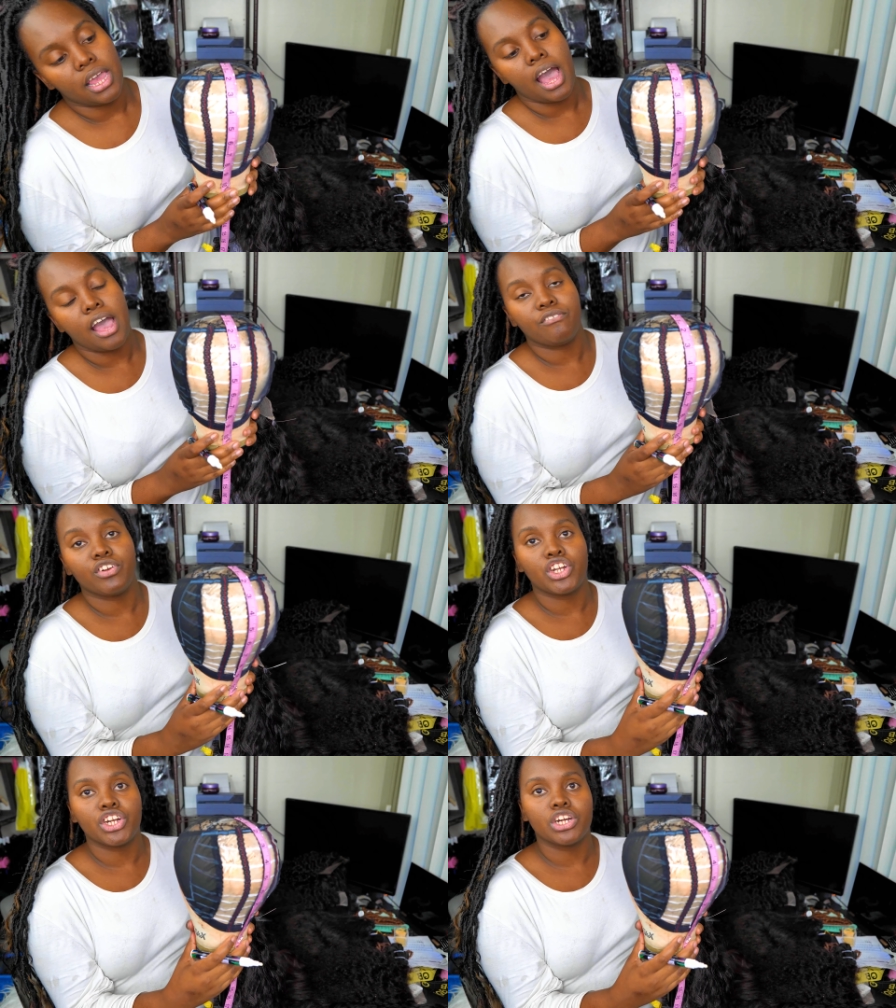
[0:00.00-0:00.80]
I for
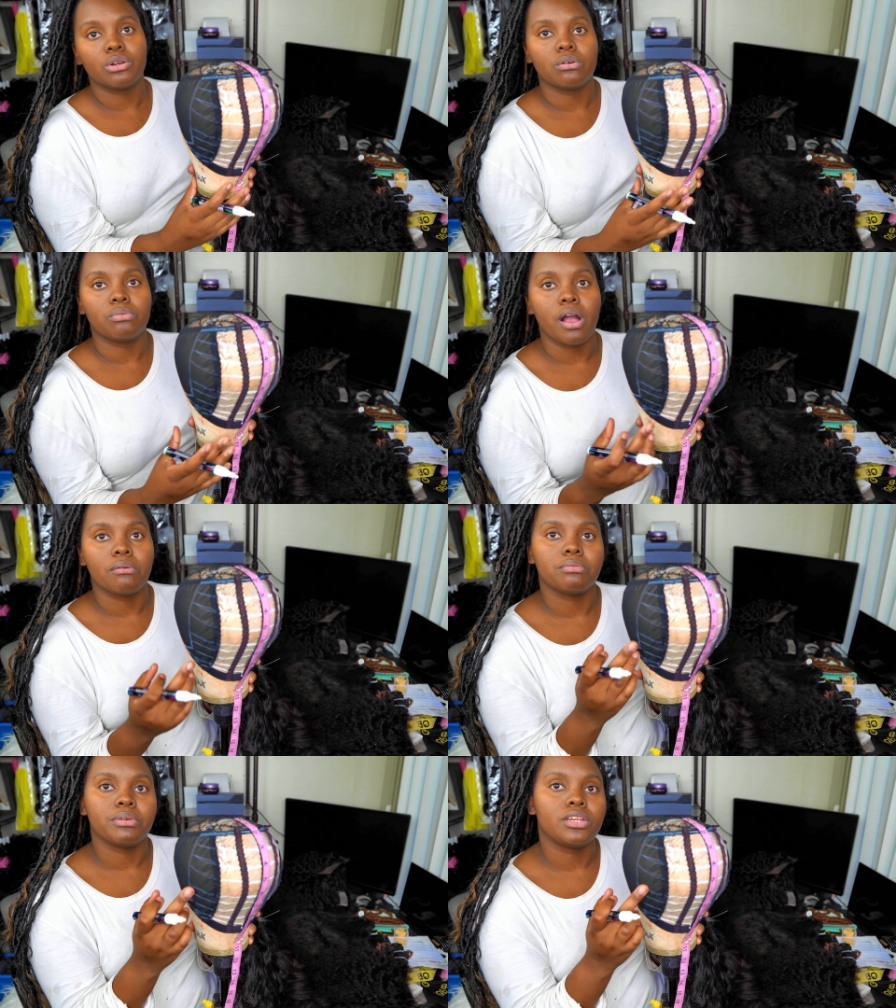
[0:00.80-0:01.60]
sure will
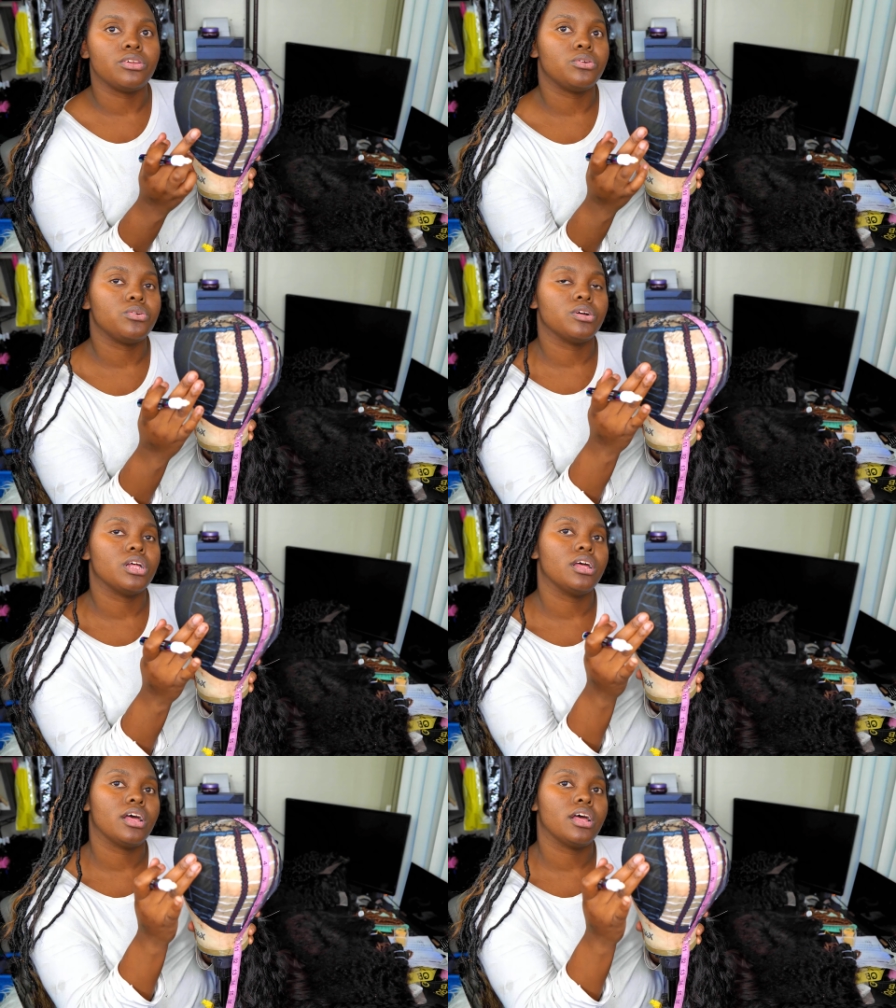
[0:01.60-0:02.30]
probably do